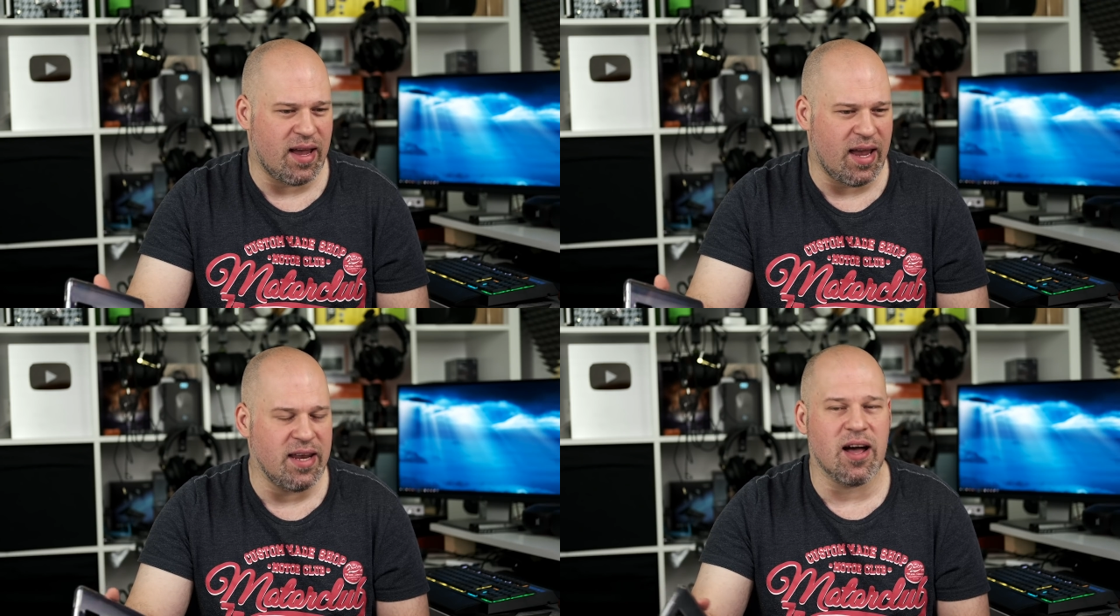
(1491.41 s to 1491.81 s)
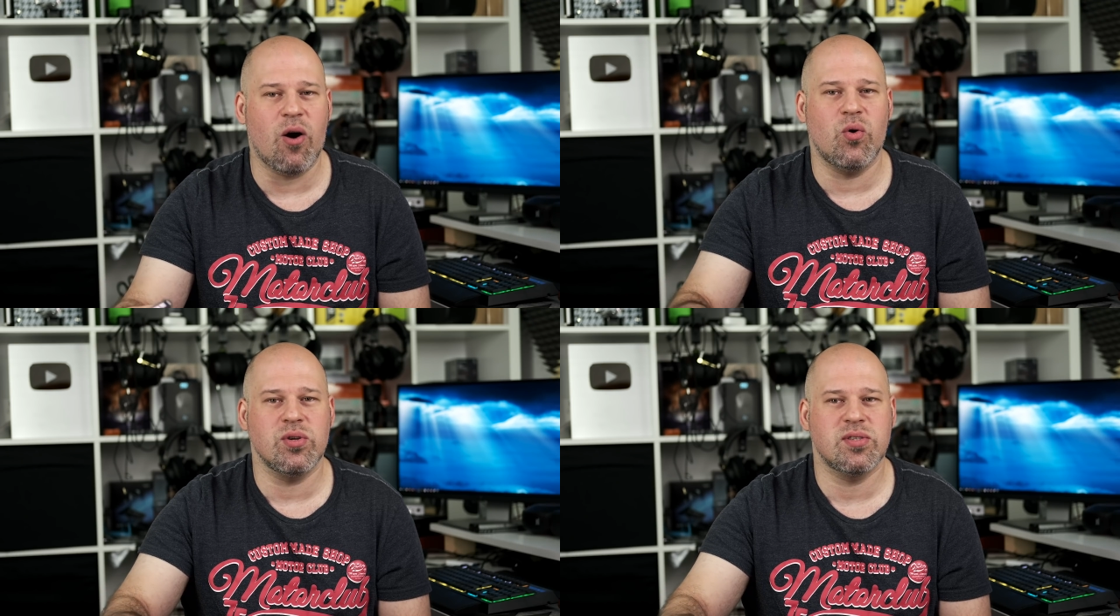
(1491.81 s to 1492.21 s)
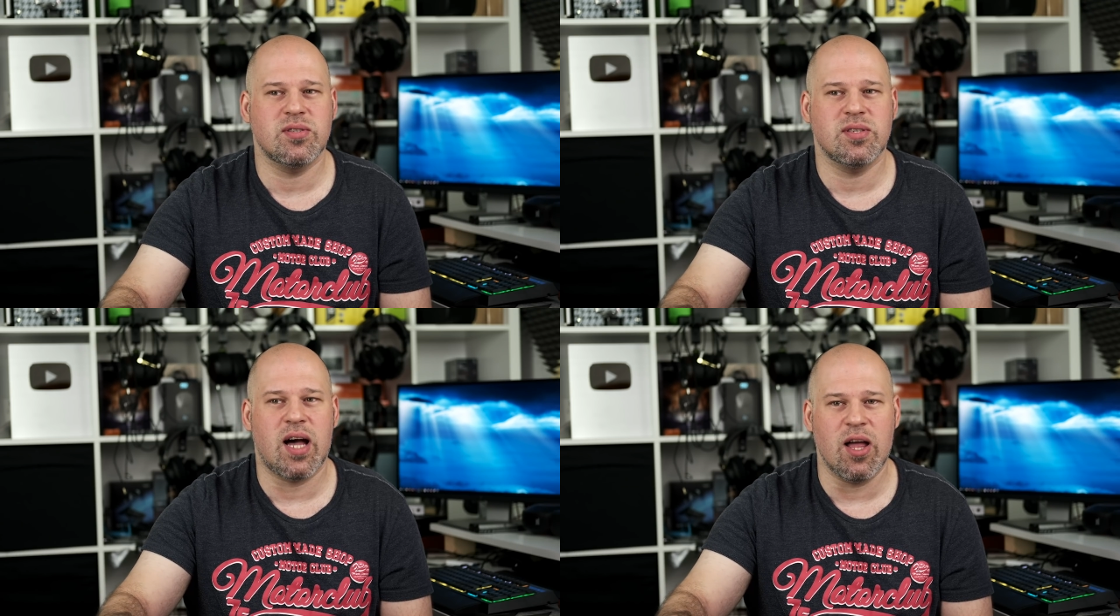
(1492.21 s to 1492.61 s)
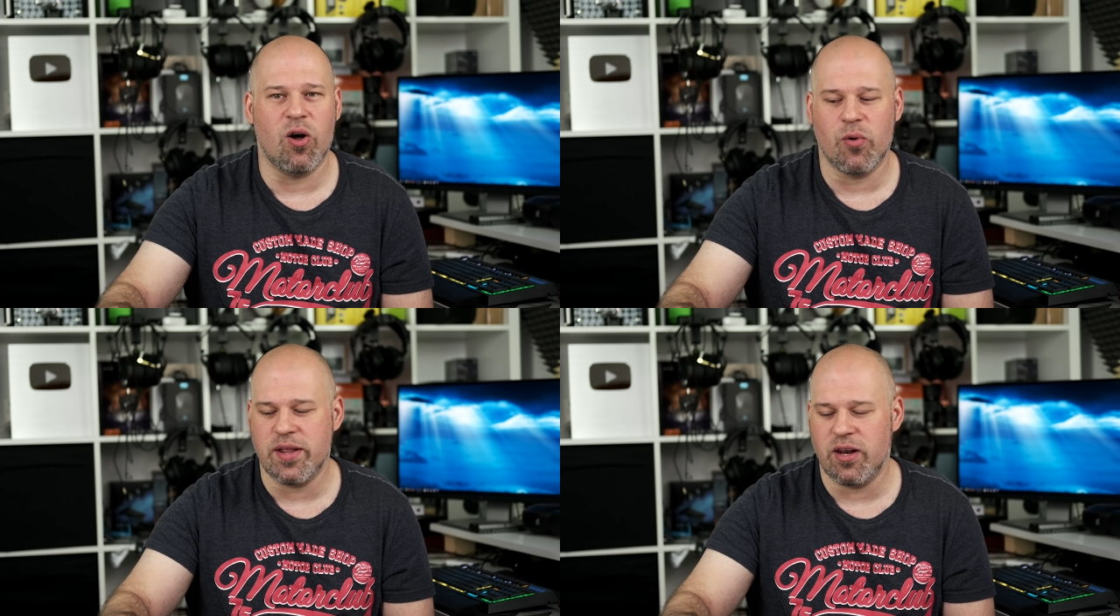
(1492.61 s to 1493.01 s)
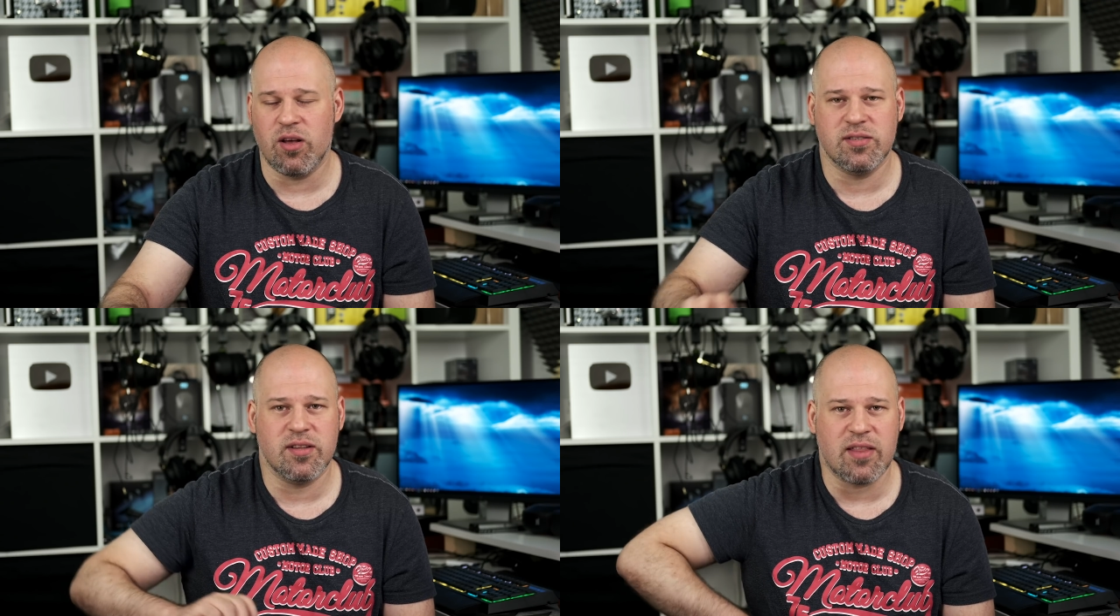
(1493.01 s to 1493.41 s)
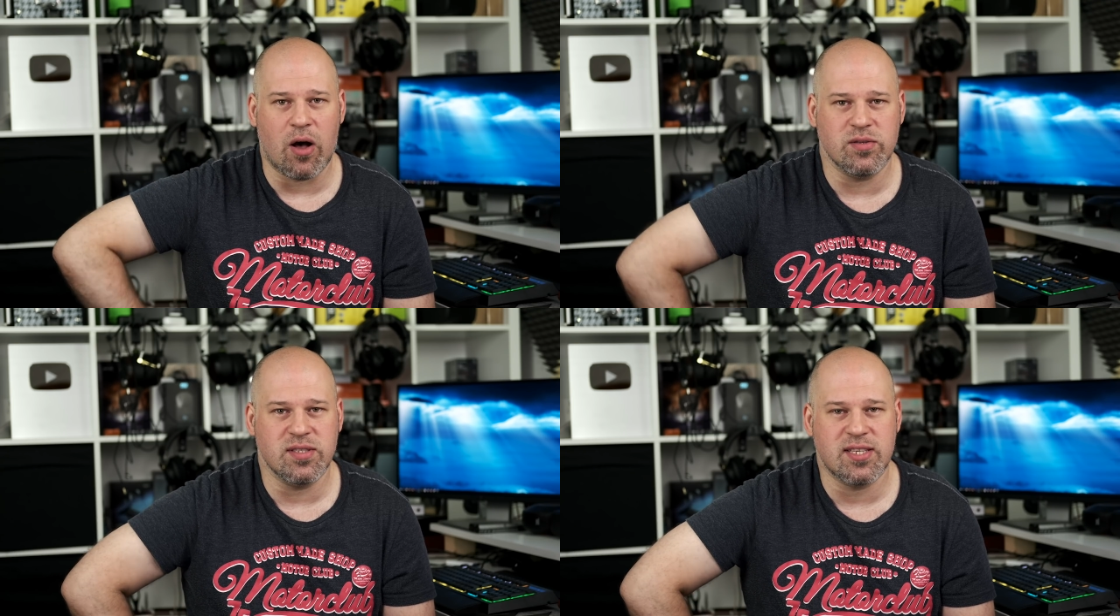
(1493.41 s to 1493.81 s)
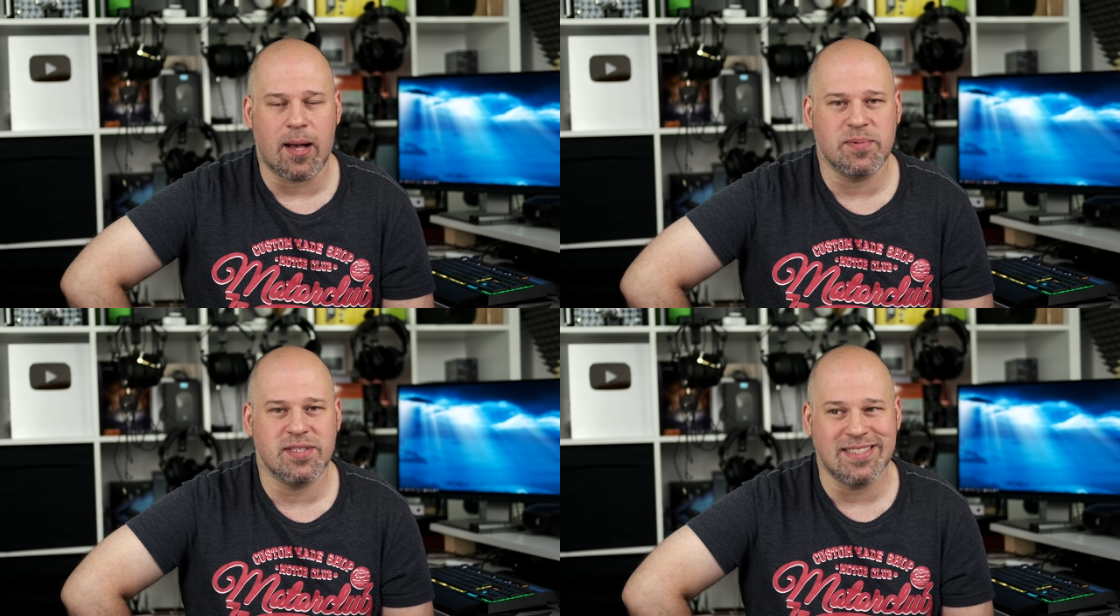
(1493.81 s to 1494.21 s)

eight hours, I already lost a thousand subs.